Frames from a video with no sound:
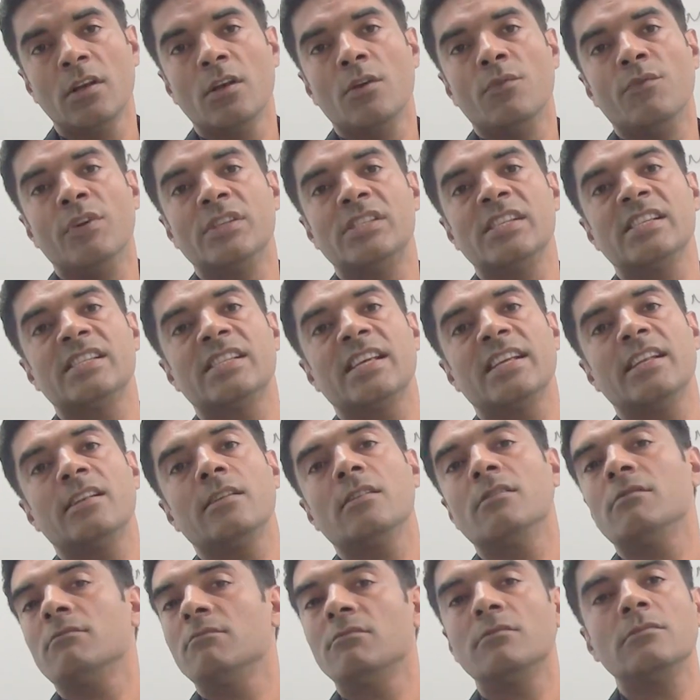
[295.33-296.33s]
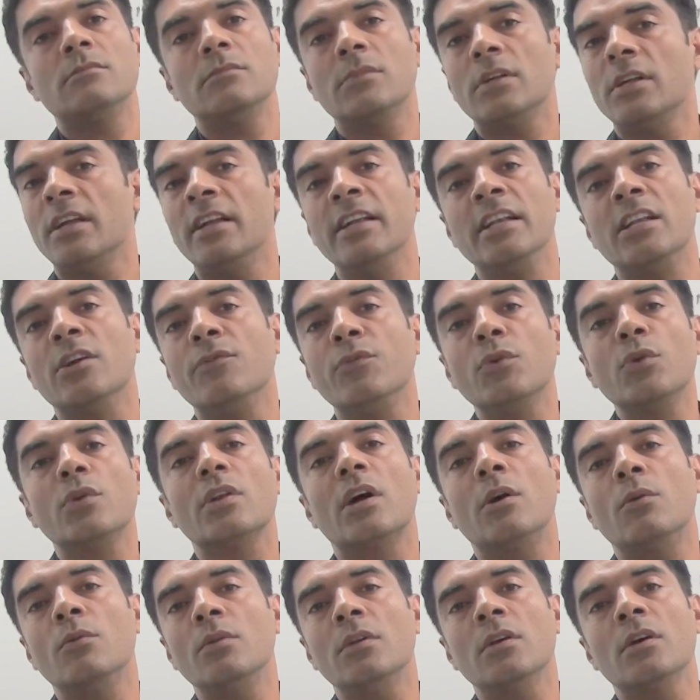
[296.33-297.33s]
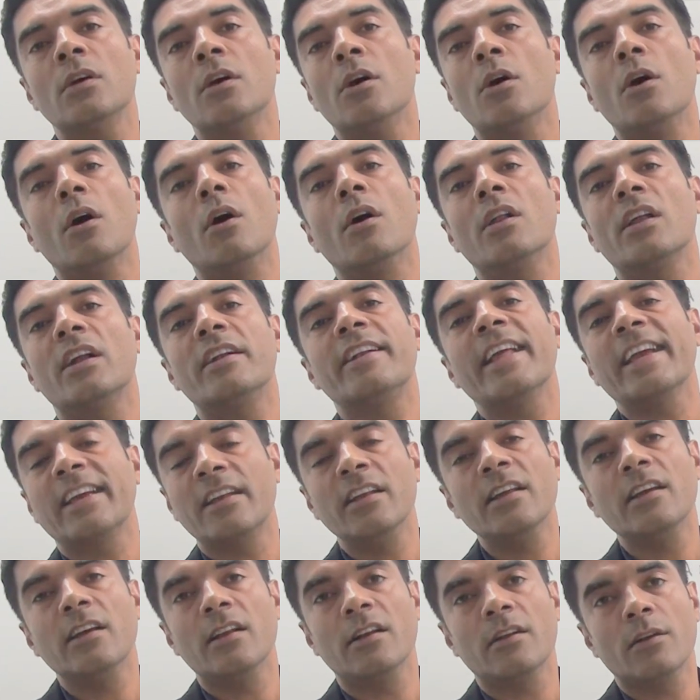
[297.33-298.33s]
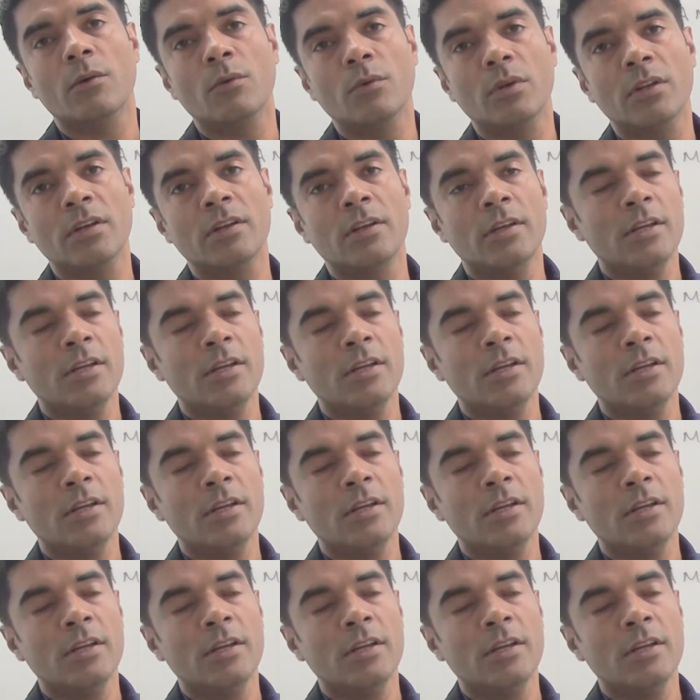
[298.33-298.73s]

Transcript: which is an interview round or a technical round.